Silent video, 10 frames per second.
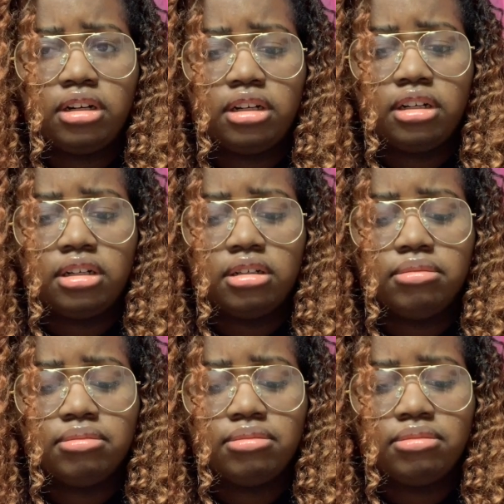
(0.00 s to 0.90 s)

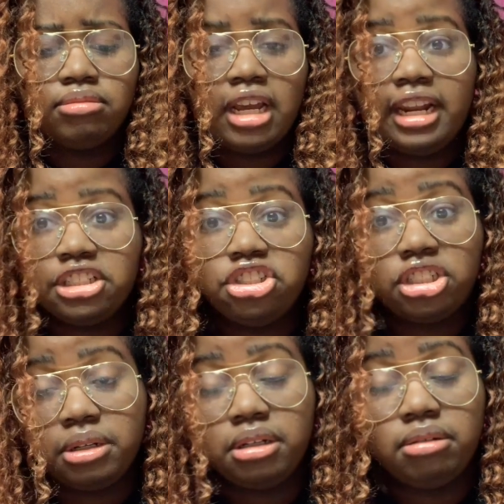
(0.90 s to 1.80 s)
and and that she
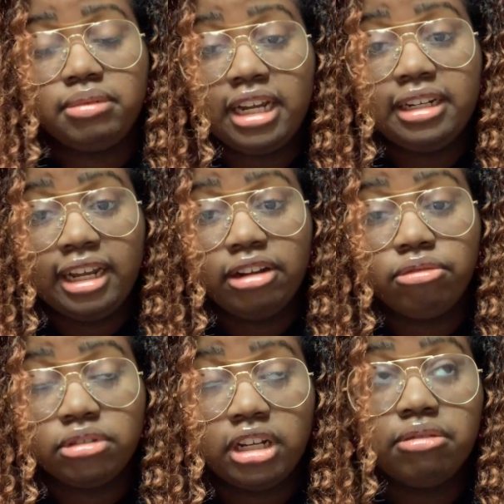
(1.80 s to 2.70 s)
shipped them that day.
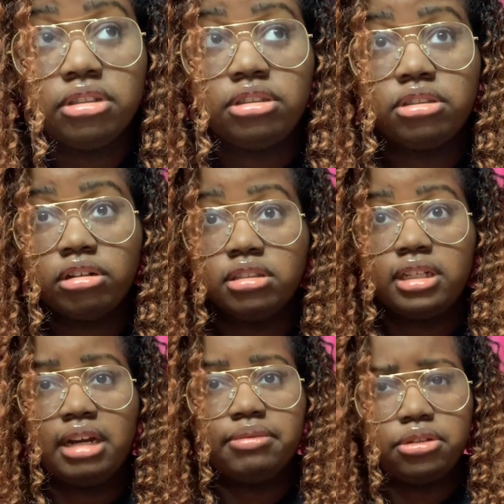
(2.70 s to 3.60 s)
That was
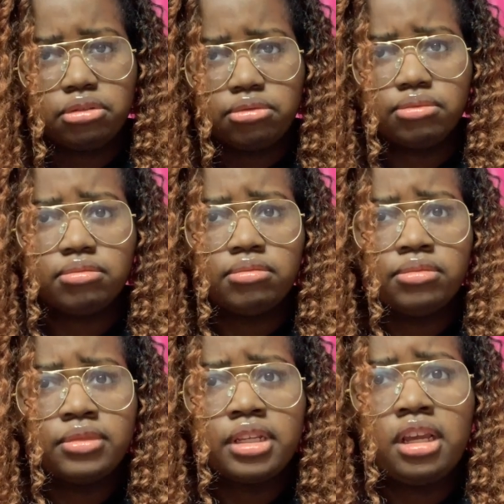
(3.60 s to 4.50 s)
Thursday afternoon.
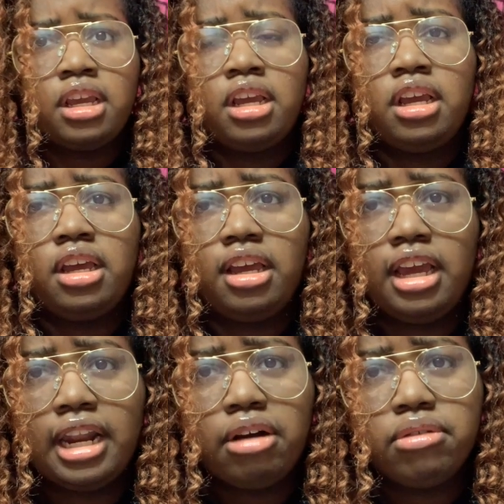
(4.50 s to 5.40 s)

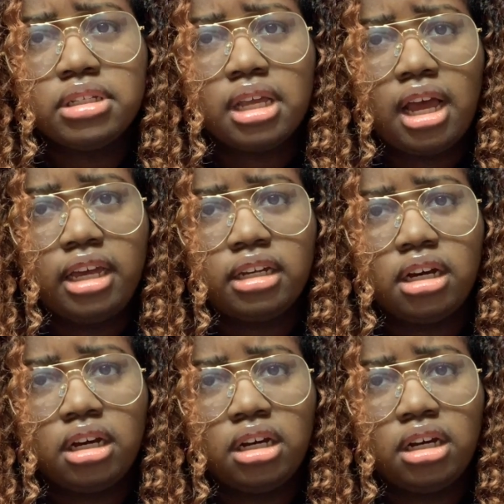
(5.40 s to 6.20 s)
And I was like,